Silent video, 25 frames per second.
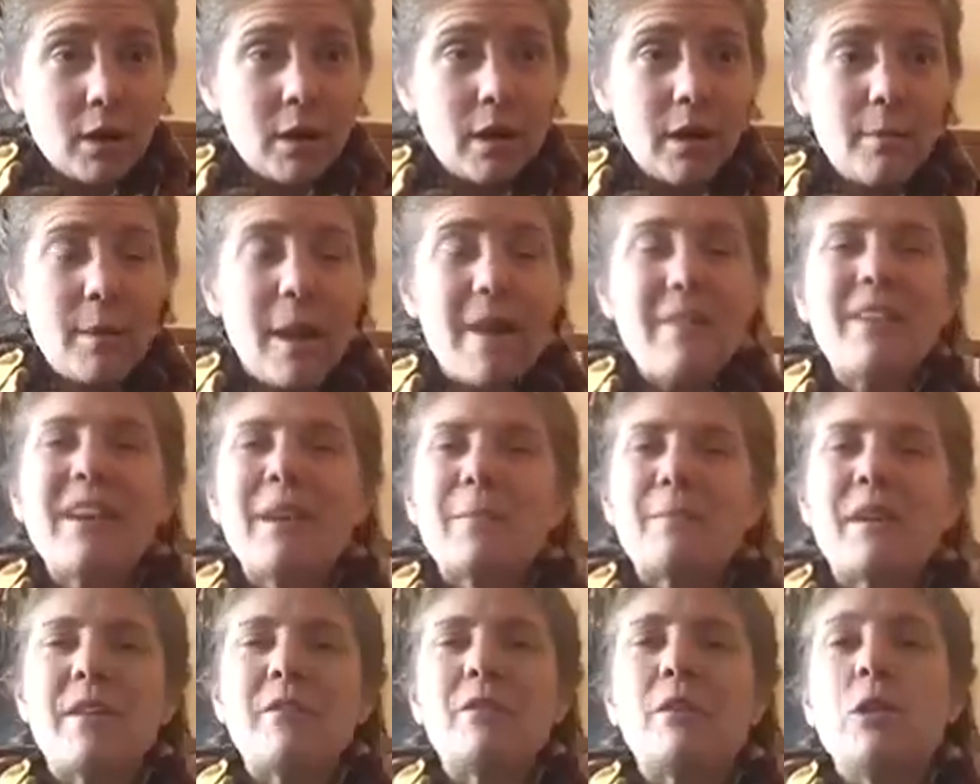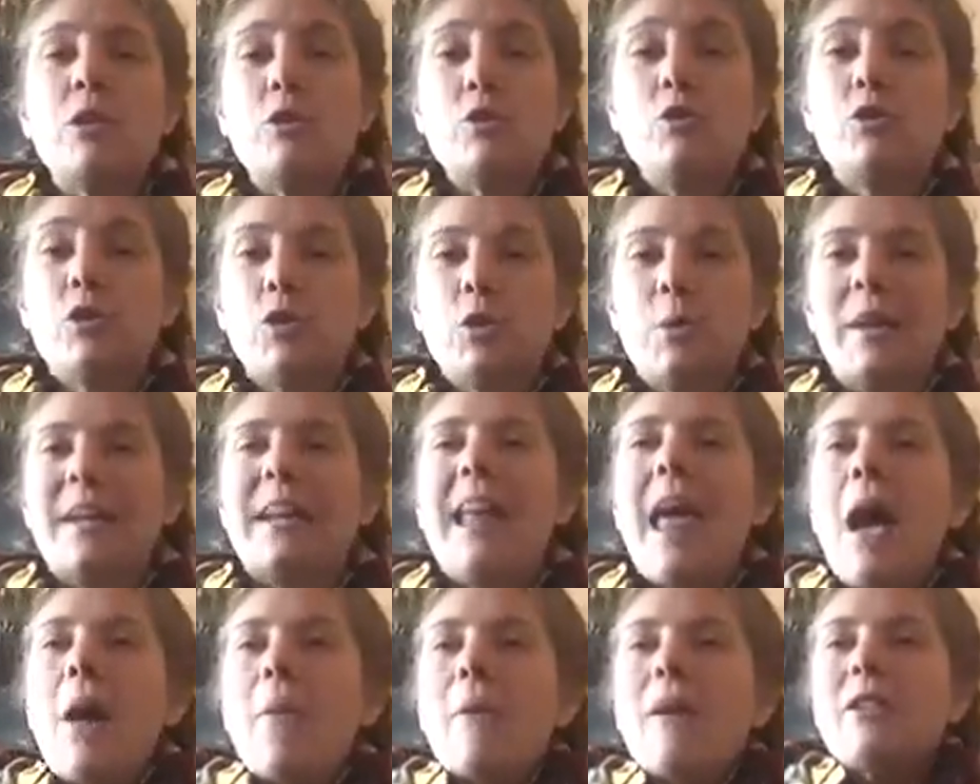I think I'm definitely used to it.
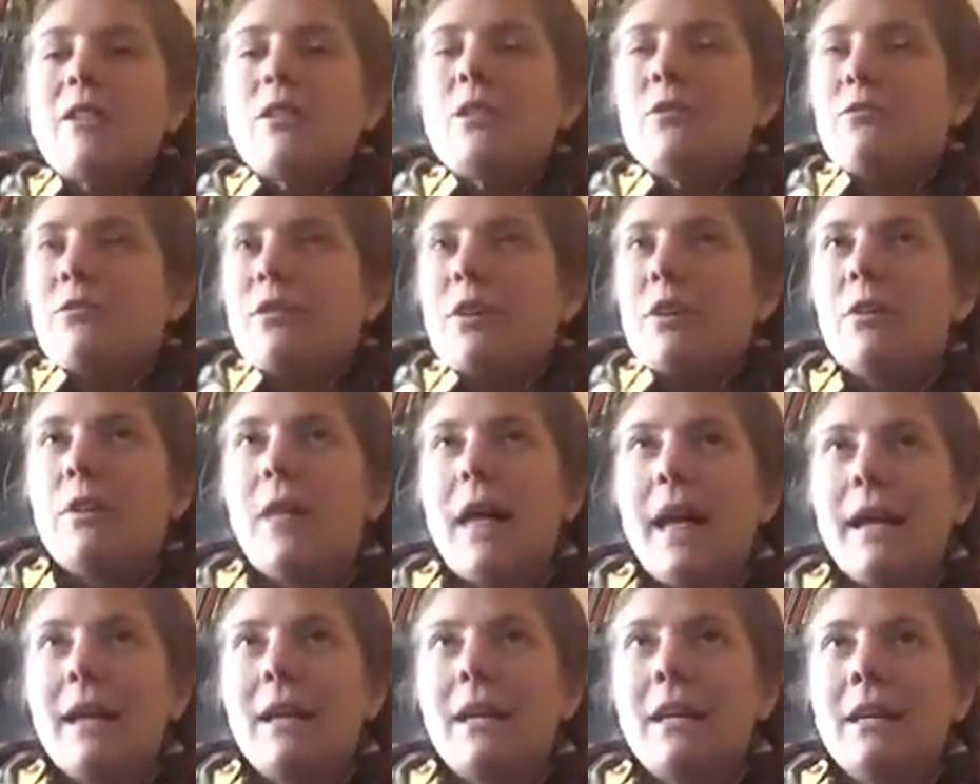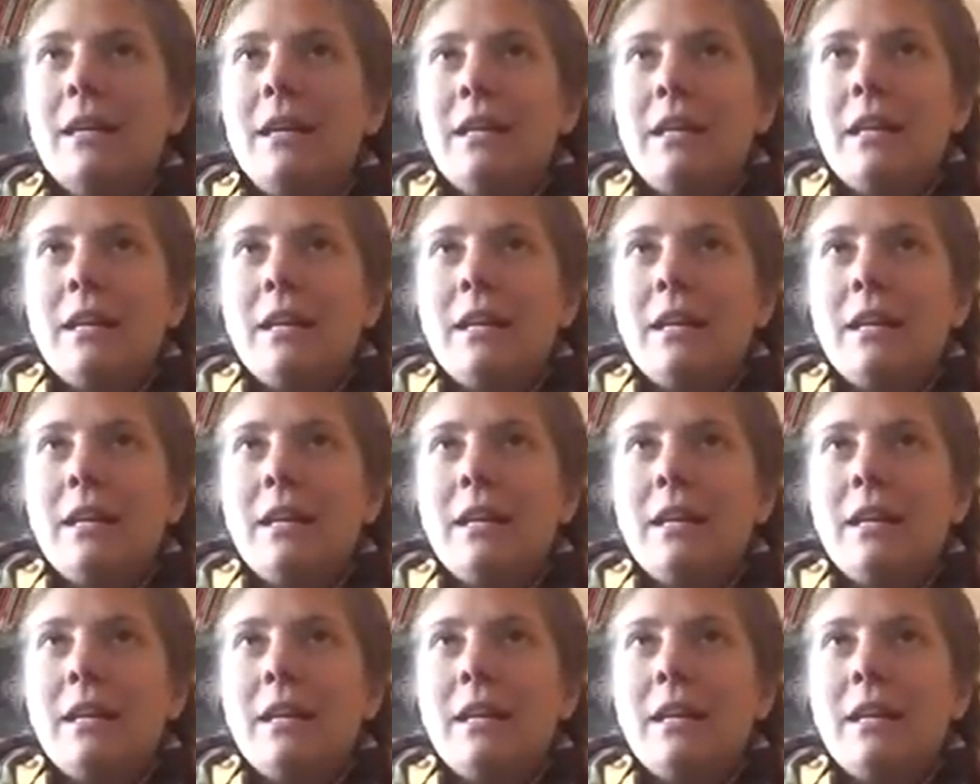Now I just feel like,